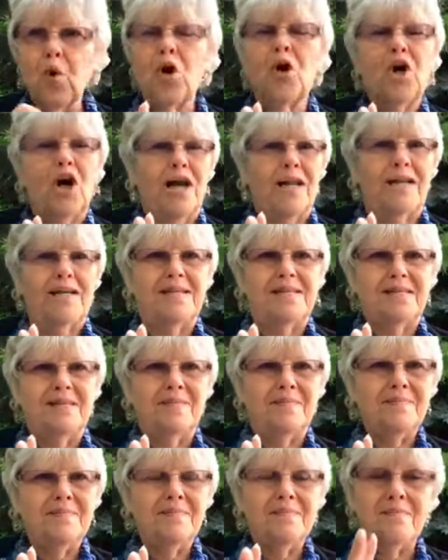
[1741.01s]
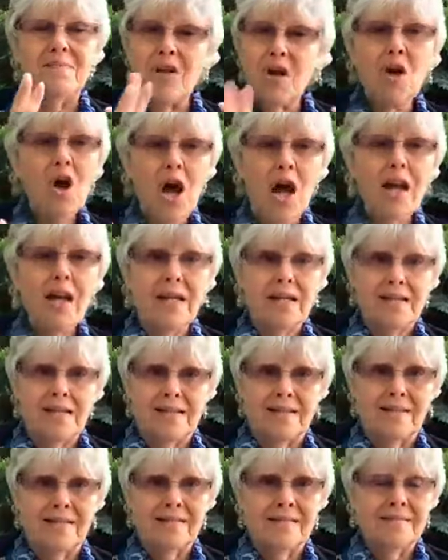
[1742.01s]
work on it. They're on it.
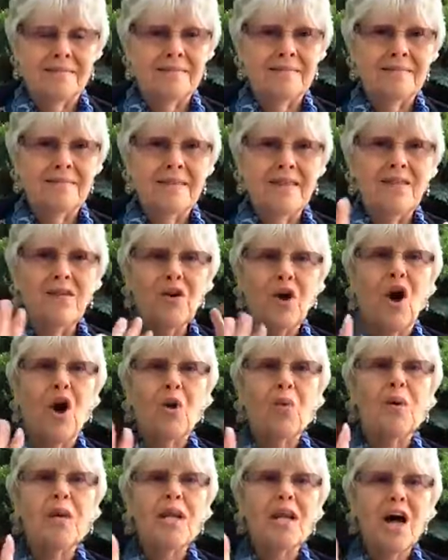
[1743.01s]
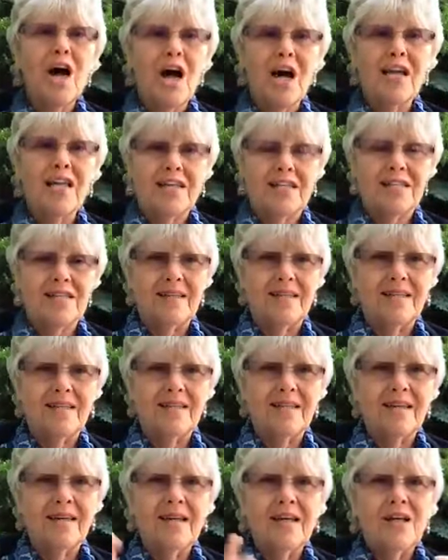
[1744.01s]
They're already on it.
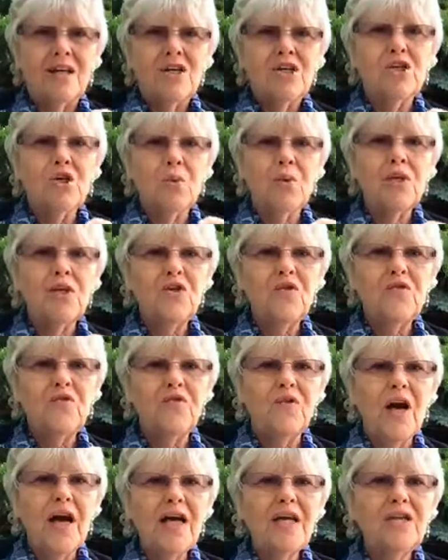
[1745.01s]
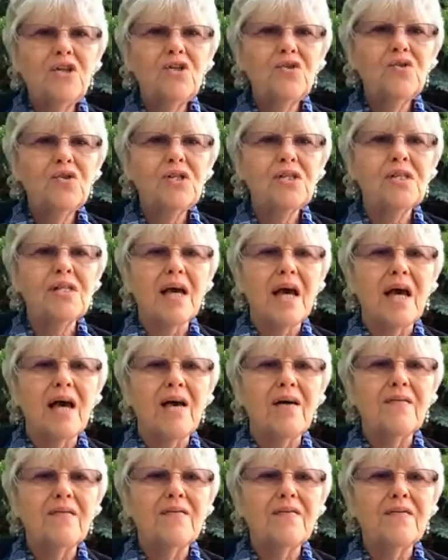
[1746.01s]
So when you find
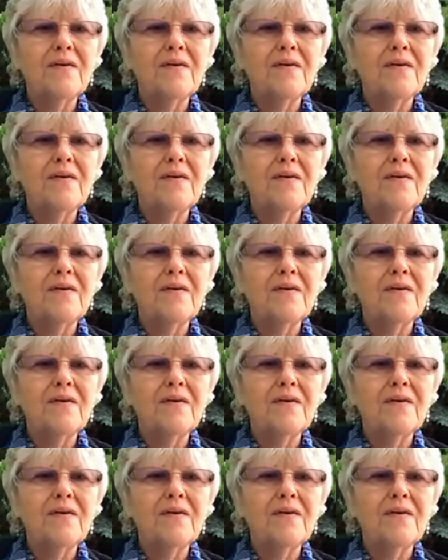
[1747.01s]
yourself